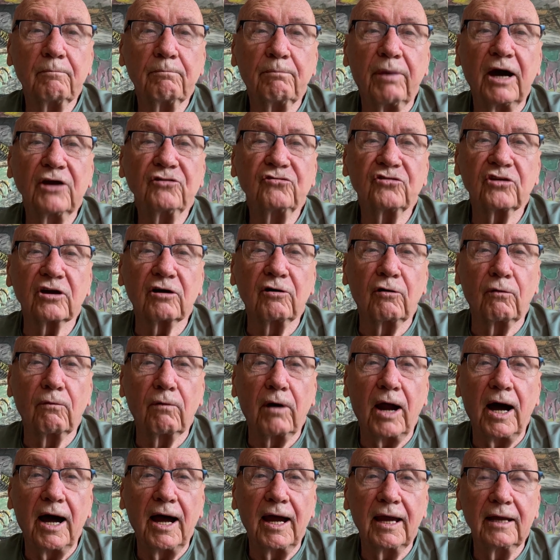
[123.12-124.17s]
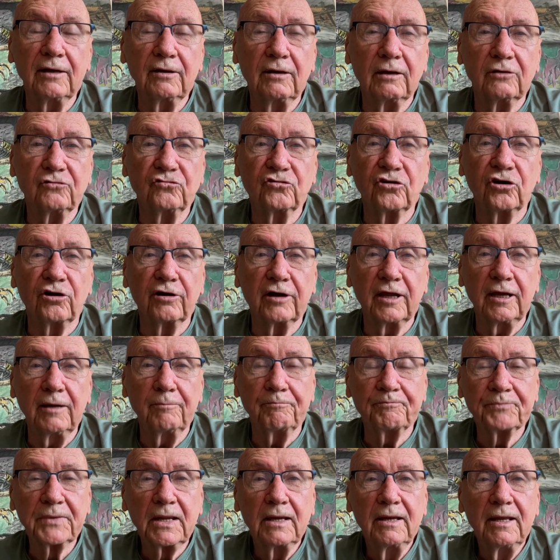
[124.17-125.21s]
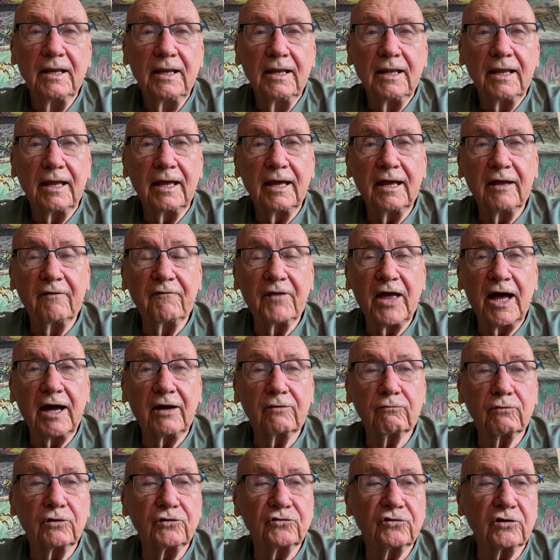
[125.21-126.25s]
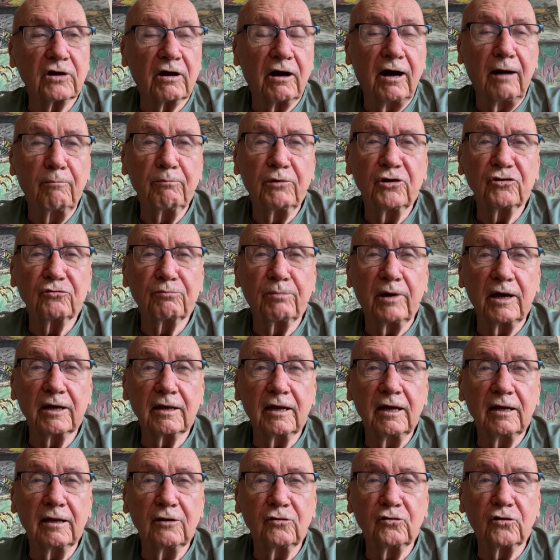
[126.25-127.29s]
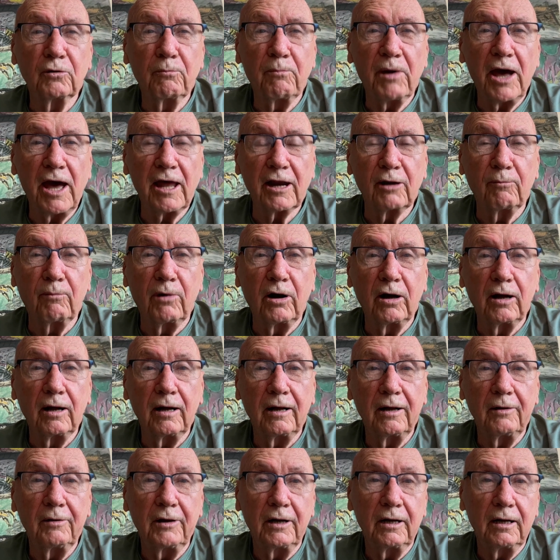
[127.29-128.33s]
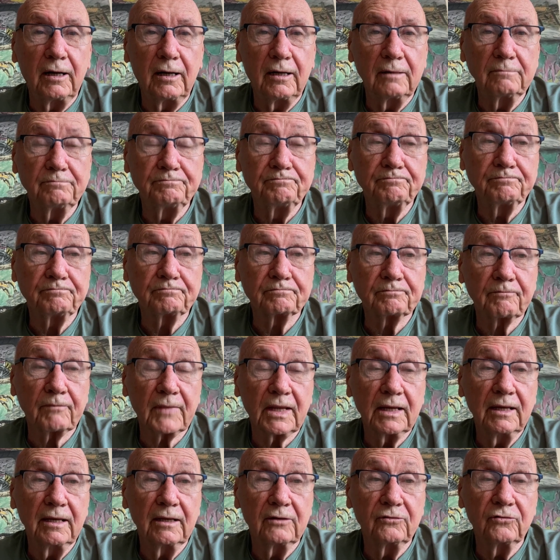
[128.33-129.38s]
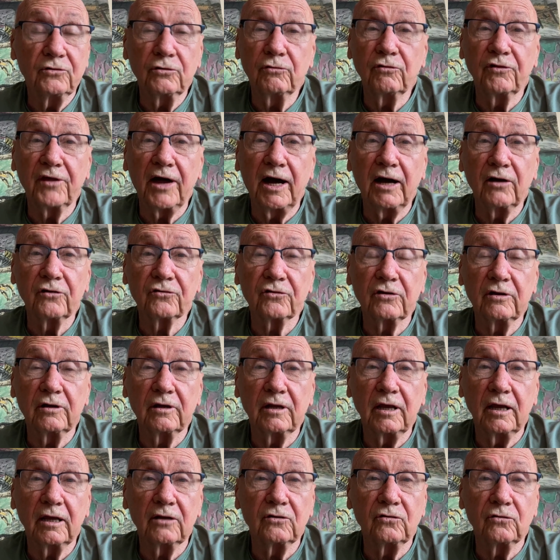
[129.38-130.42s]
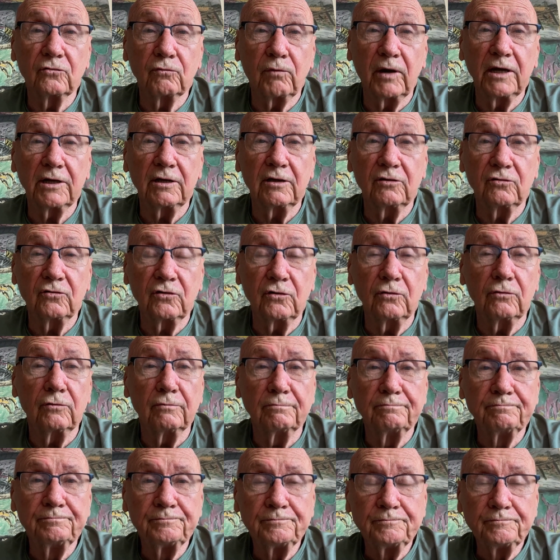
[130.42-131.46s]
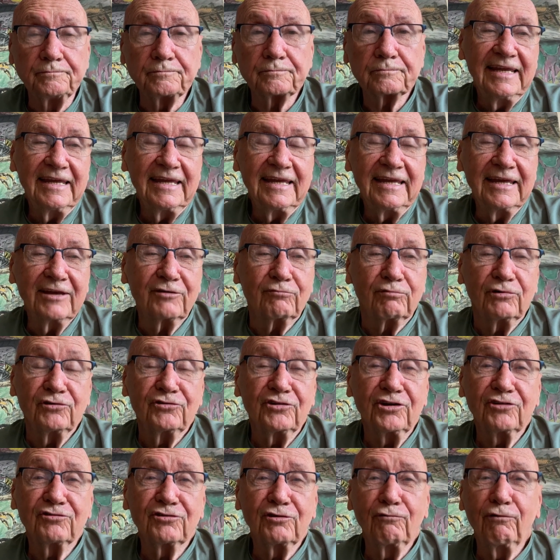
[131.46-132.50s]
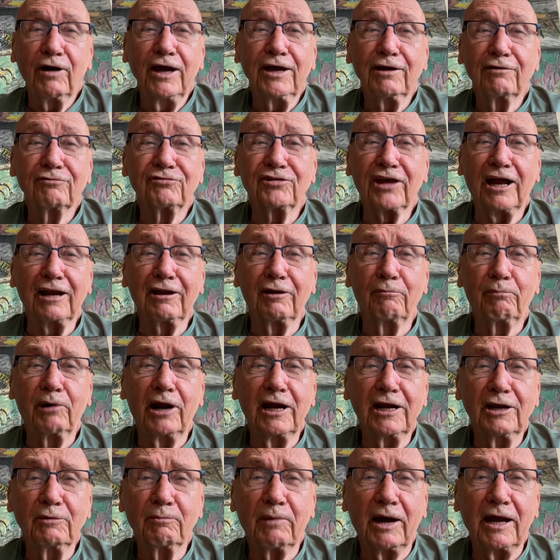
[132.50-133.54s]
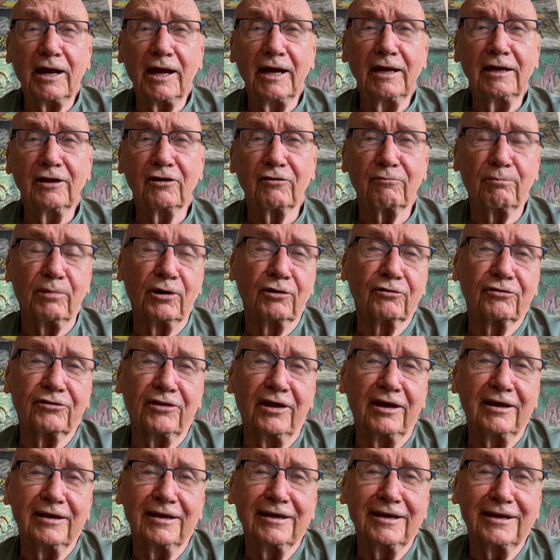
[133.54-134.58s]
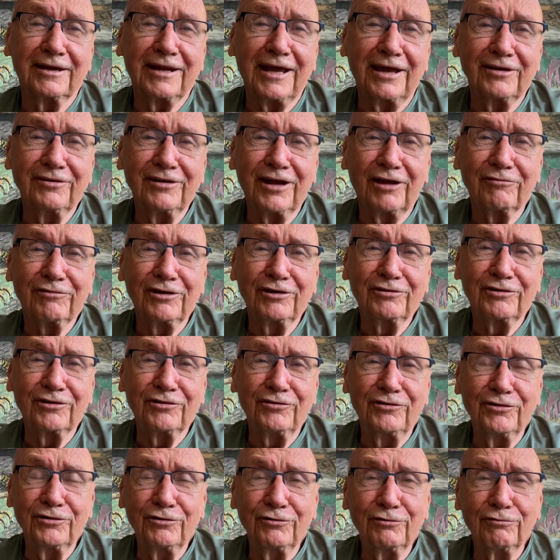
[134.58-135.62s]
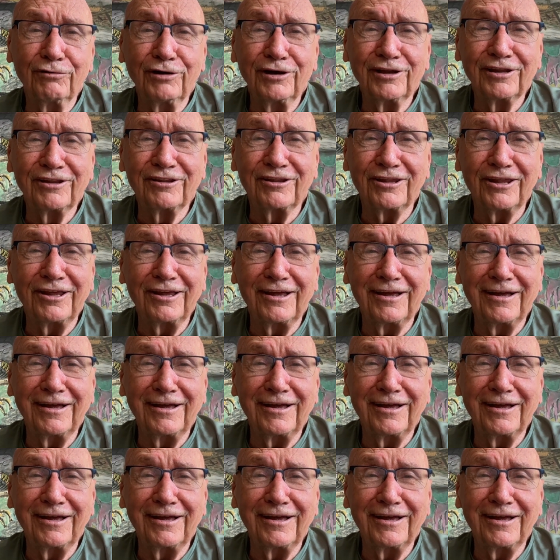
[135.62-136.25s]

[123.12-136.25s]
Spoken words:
bicycle ride journey. And that was accomplished by getting to Panama in 2022. It was just a way of celebrating my 80th birthday. It had nothing to do with